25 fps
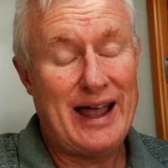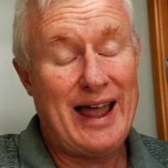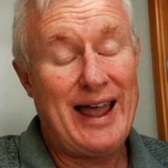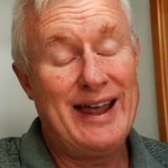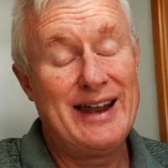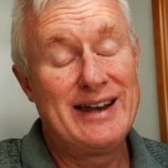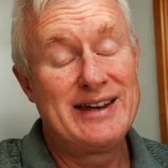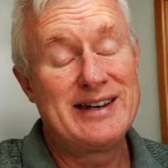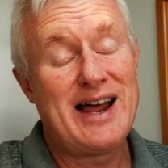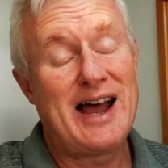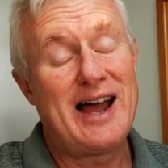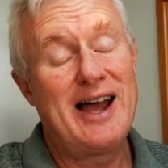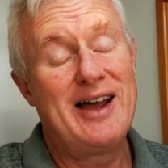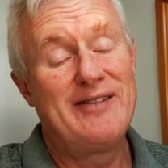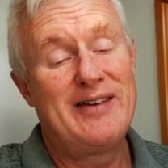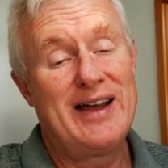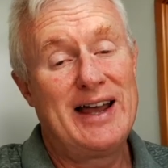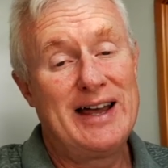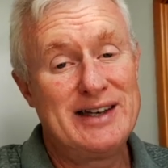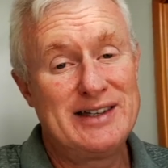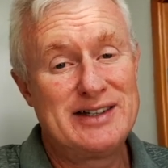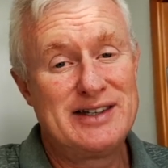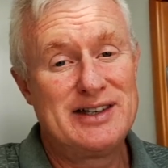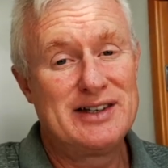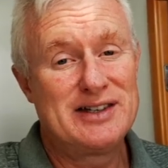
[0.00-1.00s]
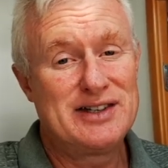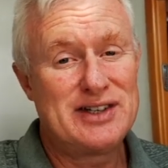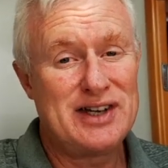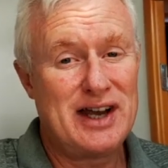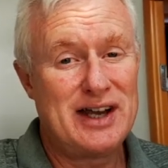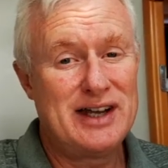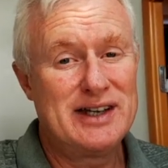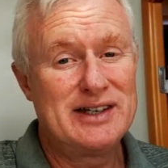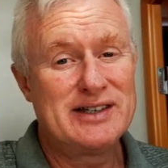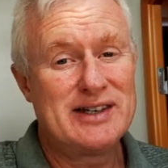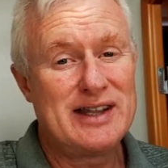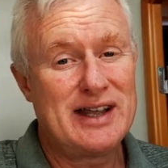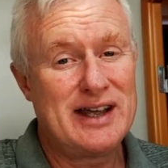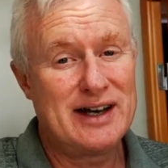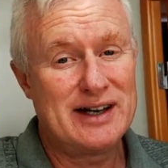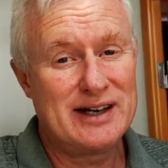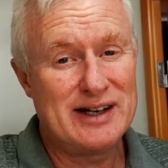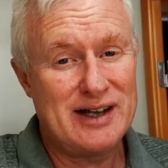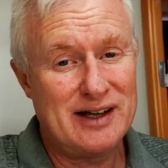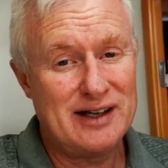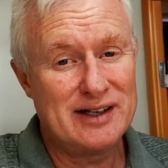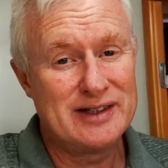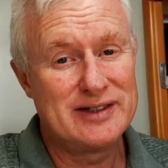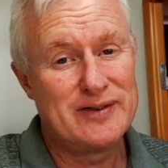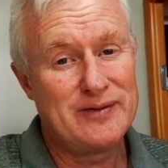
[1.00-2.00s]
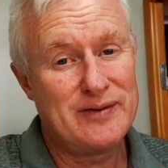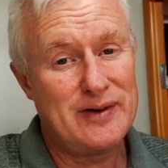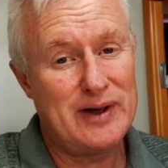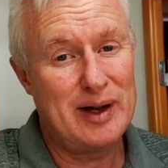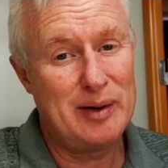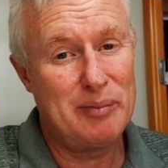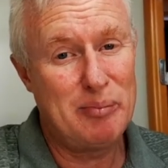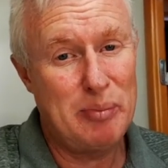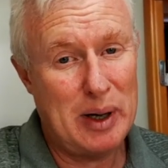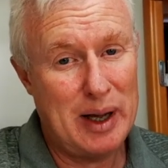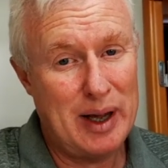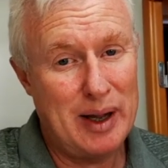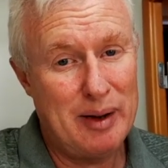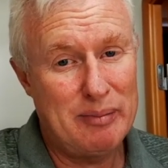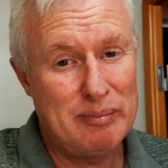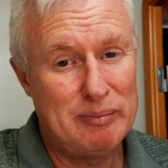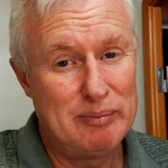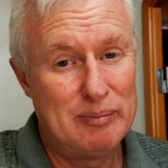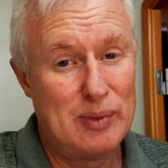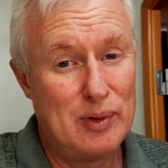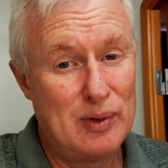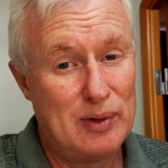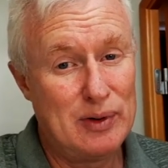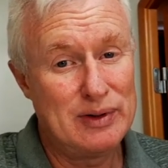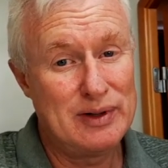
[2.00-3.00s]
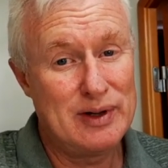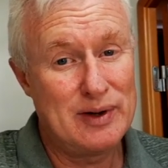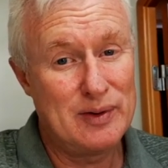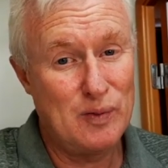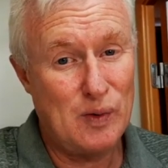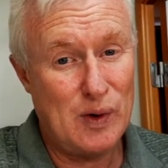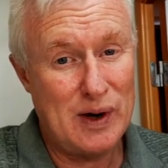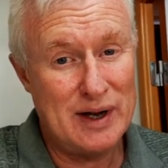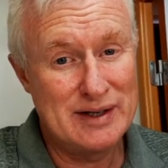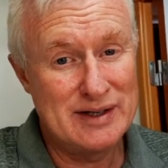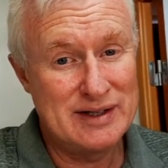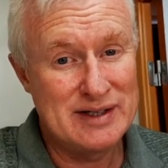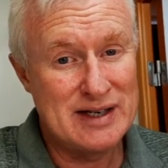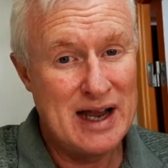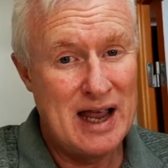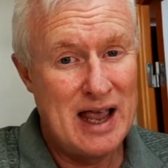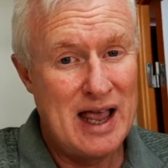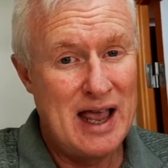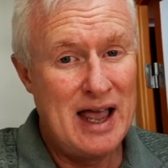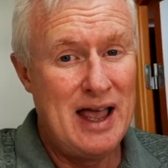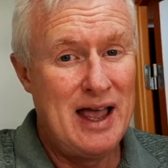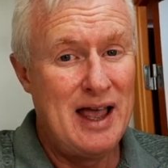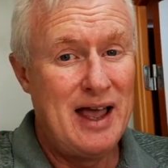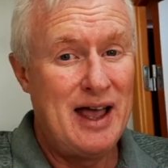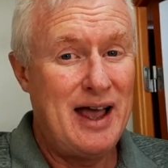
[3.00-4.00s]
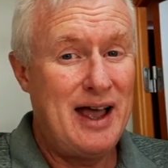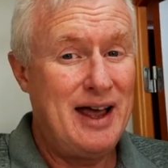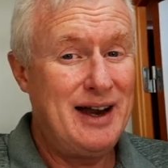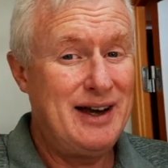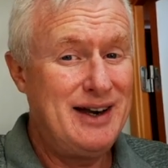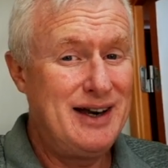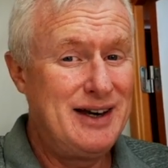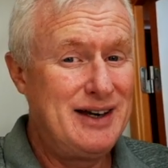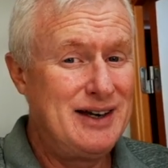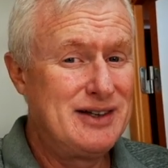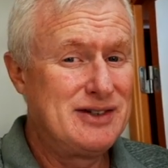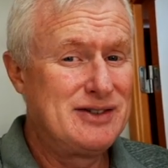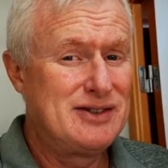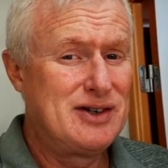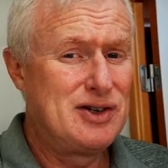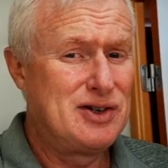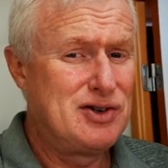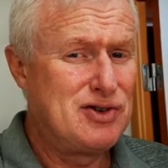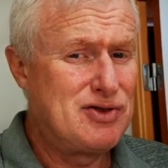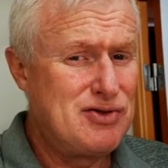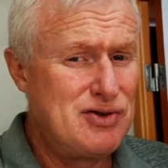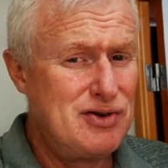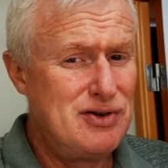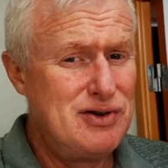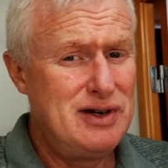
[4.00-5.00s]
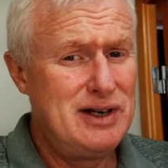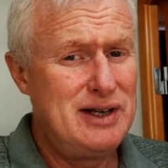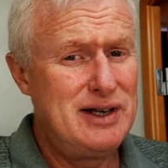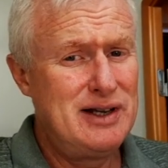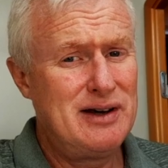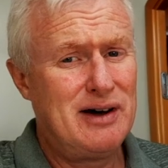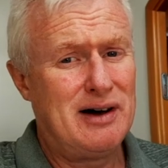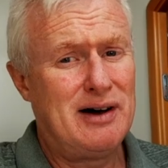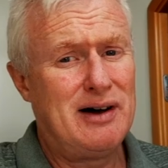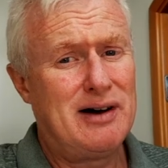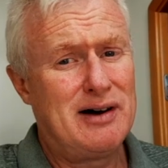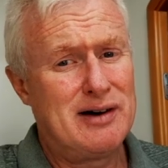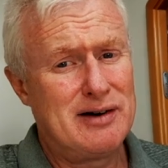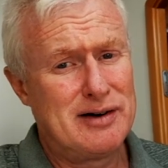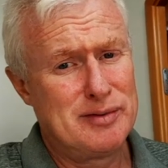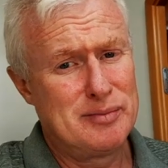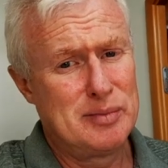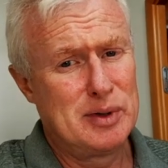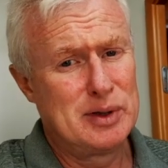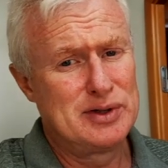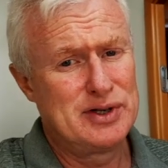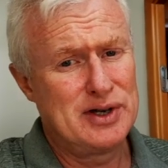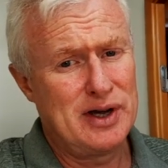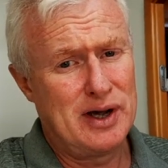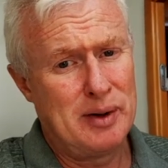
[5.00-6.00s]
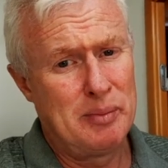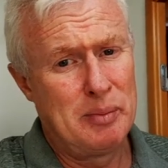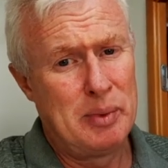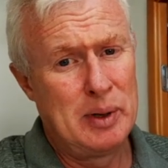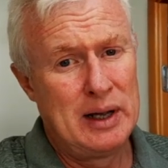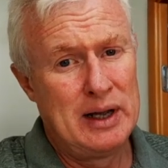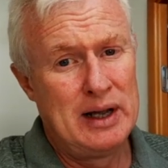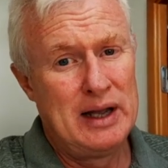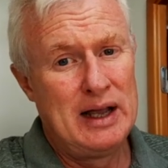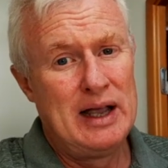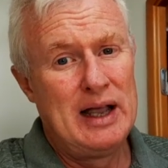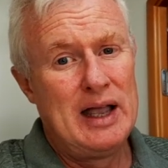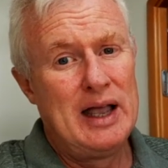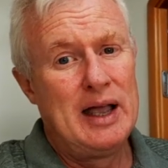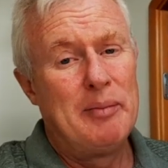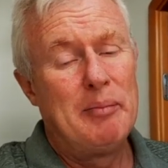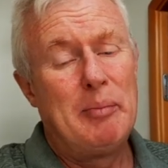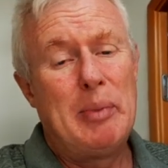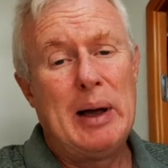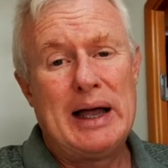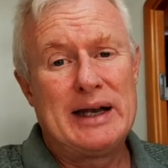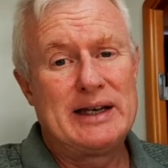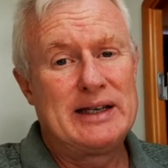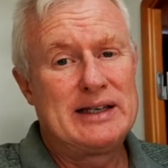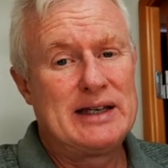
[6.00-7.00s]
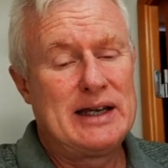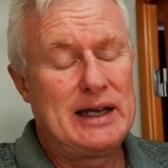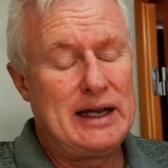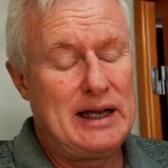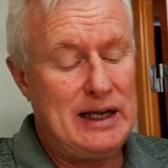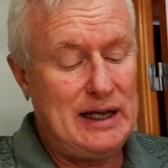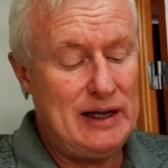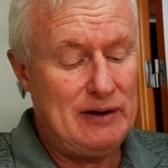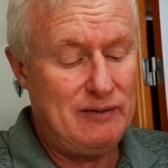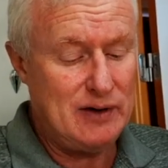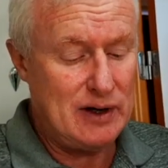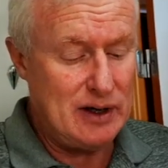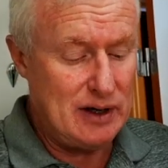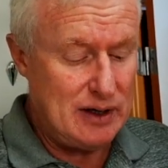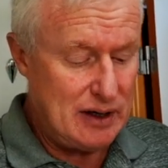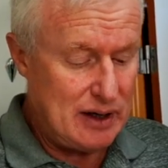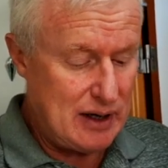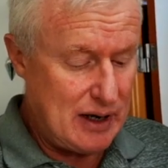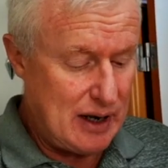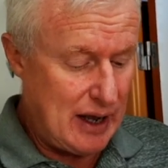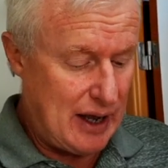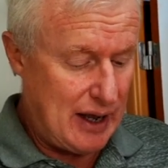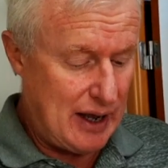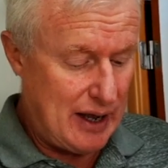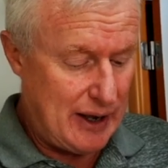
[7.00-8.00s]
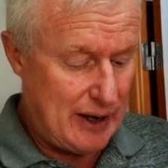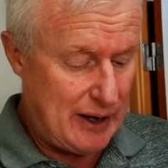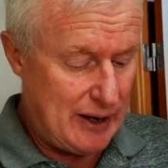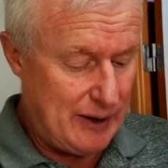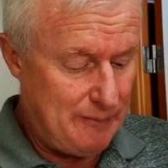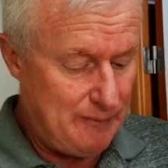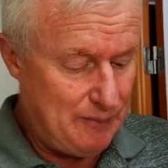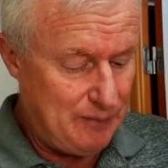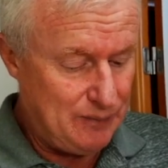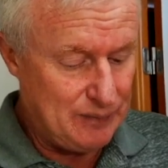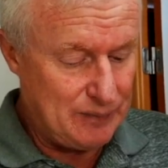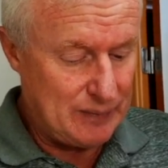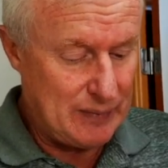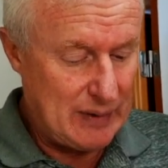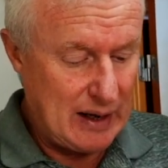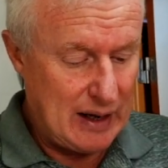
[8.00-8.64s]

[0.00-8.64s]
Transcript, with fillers: And I've had to change that calcified pipe more than once, and it is a truly horrible job. But even um,